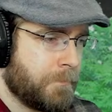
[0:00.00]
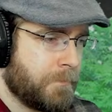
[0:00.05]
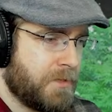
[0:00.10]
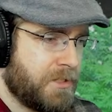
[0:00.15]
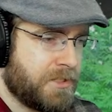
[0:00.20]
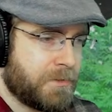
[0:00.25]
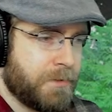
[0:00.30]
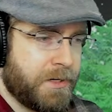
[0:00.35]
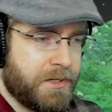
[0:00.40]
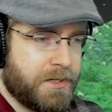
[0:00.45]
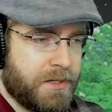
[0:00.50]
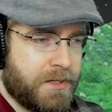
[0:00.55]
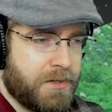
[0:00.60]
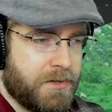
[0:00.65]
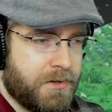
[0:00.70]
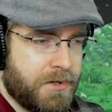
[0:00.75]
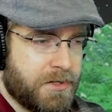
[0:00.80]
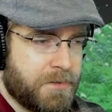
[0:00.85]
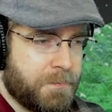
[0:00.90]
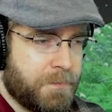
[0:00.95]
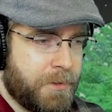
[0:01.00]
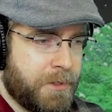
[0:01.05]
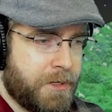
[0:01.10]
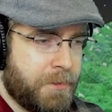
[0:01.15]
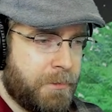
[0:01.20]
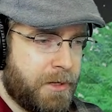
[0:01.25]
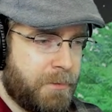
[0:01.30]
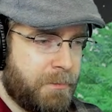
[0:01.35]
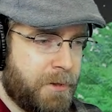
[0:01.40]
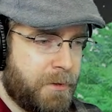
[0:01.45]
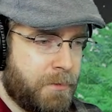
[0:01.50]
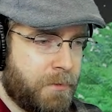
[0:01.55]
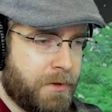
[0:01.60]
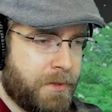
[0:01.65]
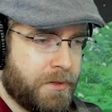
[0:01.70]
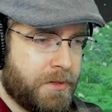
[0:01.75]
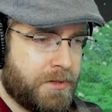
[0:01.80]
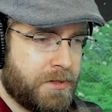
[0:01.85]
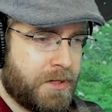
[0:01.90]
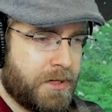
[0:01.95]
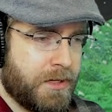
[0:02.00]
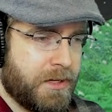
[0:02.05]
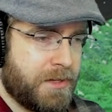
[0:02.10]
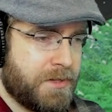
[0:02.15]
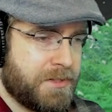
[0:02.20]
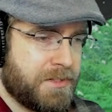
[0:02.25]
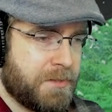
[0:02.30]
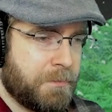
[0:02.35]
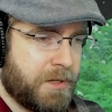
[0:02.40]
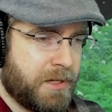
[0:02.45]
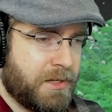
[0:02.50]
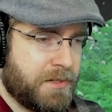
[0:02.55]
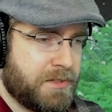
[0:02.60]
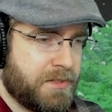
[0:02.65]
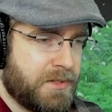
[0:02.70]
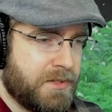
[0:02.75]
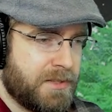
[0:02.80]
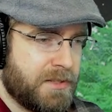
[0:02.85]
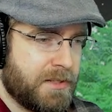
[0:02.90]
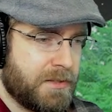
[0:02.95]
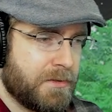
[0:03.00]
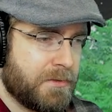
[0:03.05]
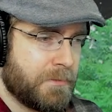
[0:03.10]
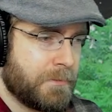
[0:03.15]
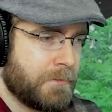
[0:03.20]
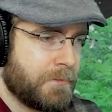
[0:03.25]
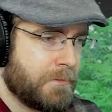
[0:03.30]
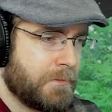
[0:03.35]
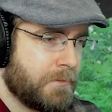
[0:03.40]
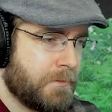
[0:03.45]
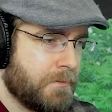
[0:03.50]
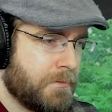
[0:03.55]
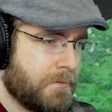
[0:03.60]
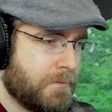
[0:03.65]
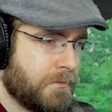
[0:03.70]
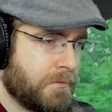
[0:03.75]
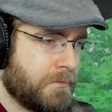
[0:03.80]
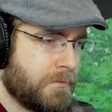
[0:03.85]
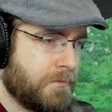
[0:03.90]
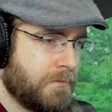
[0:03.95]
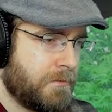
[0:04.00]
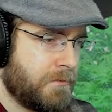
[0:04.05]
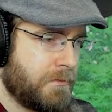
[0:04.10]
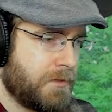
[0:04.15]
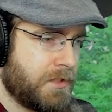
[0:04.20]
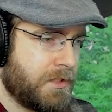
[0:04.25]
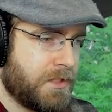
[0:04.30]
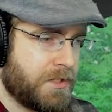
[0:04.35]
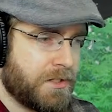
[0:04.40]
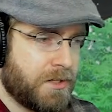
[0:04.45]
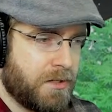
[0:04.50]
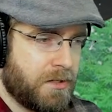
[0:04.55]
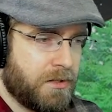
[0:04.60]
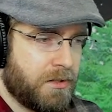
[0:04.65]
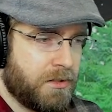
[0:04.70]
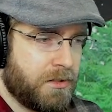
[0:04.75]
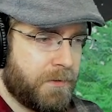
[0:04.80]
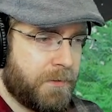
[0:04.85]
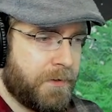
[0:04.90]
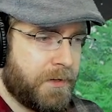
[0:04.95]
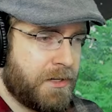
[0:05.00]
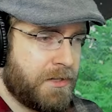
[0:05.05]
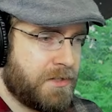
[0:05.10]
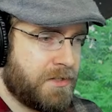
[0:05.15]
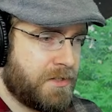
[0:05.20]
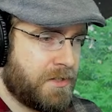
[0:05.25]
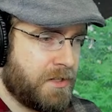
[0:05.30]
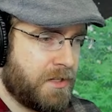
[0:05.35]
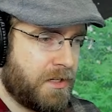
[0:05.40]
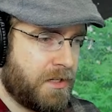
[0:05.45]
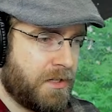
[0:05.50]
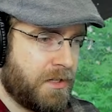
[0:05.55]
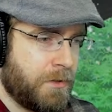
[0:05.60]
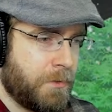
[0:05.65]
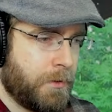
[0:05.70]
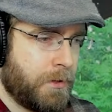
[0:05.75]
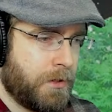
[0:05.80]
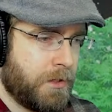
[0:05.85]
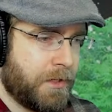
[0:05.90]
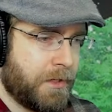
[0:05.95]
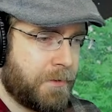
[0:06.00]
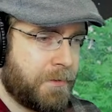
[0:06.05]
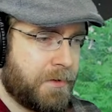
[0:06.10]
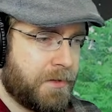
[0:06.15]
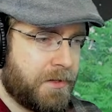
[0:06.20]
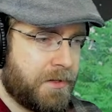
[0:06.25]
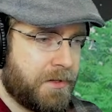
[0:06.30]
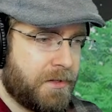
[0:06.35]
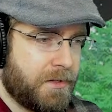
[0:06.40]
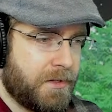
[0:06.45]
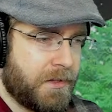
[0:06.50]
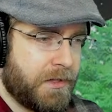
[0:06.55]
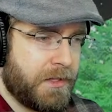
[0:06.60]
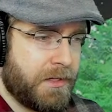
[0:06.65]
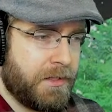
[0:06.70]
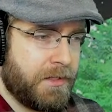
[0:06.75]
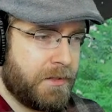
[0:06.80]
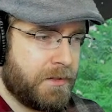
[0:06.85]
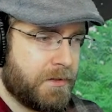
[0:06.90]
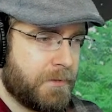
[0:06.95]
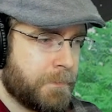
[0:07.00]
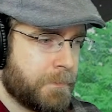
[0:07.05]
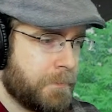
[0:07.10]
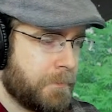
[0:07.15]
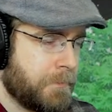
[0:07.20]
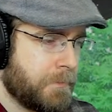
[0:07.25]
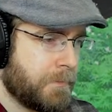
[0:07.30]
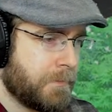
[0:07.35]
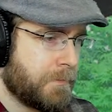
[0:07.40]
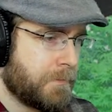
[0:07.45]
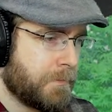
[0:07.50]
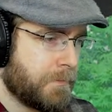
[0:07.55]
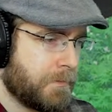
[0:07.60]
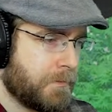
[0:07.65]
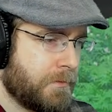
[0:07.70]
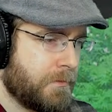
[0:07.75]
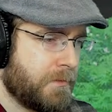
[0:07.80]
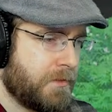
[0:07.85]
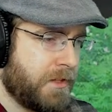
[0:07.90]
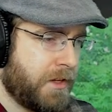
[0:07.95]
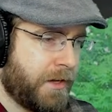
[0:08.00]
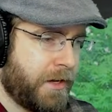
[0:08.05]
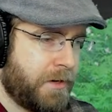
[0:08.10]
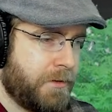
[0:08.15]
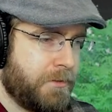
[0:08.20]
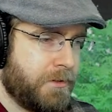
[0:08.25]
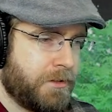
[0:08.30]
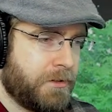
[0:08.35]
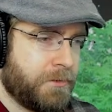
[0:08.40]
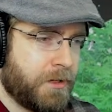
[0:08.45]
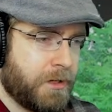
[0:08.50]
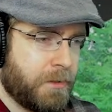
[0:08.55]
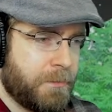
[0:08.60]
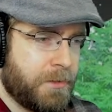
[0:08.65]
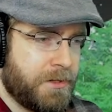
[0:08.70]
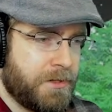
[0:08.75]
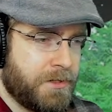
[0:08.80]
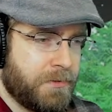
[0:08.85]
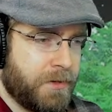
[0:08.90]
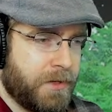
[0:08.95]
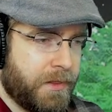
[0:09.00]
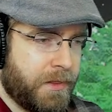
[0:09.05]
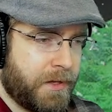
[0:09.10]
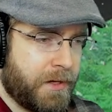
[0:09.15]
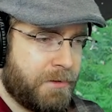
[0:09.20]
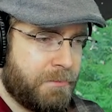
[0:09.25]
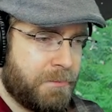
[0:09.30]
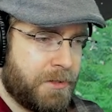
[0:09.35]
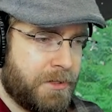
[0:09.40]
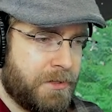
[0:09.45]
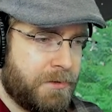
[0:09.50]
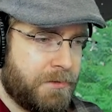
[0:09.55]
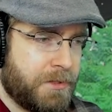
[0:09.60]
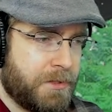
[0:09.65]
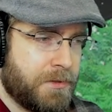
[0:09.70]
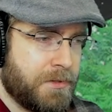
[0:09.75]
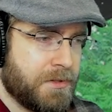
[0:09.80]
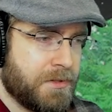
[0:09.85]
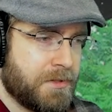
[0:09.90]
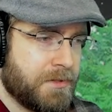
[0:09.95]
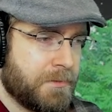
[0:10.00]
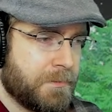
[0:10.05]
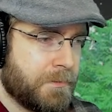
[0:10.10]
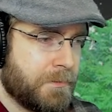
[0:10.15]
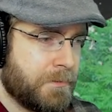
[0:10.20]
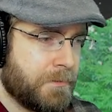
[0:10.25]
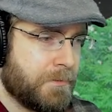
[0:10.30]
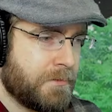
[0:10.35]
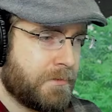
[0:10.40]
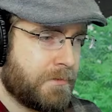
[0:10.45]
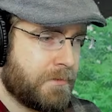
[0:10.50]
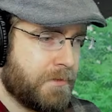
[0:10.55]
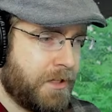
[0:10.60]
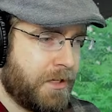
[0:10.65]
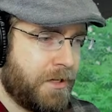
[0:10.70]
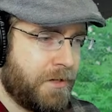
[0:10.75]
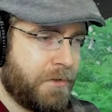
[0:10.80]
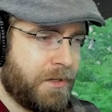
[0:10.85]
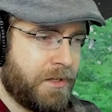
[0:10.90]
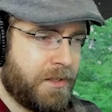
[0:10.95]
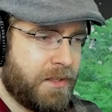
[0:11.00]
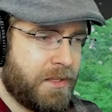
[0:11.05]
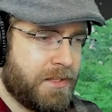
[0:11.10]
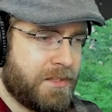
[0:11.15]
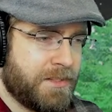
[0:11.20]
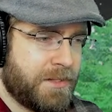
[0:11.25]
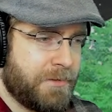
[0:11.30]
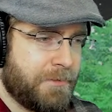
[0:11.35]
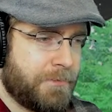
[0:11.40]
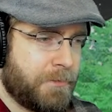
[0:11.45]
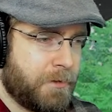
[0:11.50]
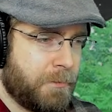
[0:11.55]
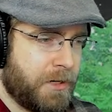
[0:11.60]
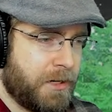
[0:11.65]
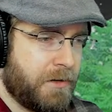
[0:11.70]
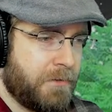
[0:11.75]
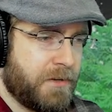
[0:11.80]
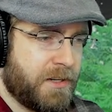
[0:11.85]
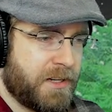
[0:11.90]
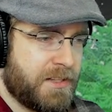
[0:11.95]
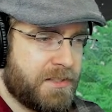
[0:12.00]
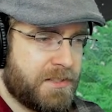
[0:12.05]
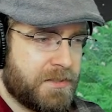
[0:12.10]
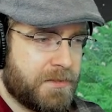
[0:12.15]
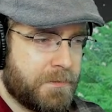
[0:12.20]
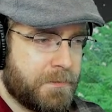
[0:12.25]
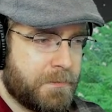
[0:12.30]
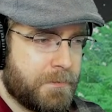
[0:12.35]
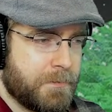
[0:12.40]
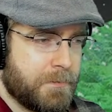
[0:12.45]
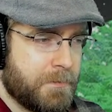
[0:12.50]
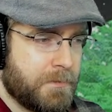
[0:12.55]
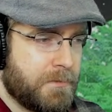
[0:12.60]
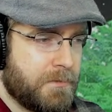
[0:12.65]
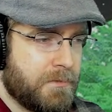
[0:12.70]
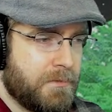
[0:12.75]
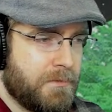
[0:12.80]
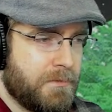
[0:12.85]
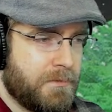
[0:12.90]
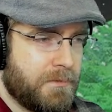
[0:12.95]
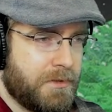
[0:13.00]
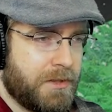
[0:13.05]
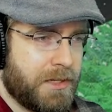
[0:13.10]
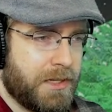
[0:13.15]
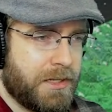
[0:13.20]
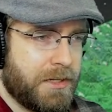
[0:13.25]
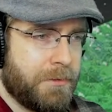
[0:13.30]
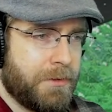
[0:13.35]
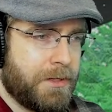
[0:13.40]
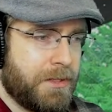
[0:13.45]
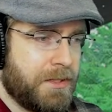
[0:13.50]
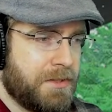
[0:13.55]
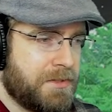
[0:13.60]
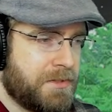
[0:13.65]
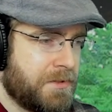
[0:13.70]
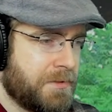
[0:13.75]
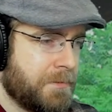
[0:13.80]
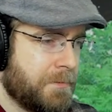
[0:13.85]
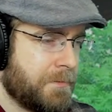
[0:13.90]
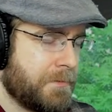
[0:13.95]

It's quite dangerous, but it may be worth a try in some cases. Discard all defense and go all out. I can't really recommend doing that, but who knows. Anyway, that's it for my advice. Thank you, Alice.